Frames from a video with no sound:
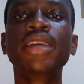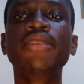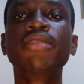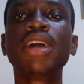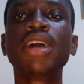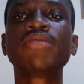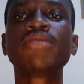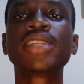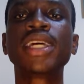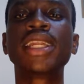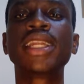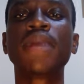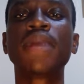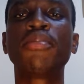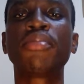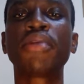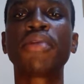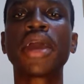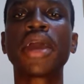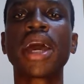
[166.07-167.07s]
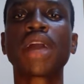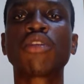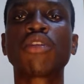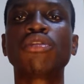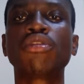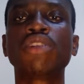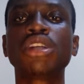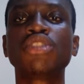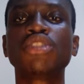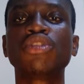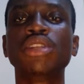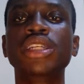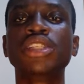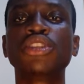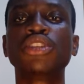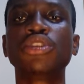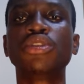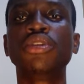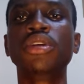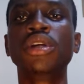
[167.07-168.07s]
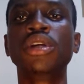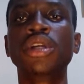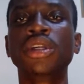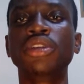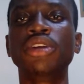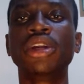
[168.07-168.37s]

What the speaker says: If you have said that prayer, I congratulate you.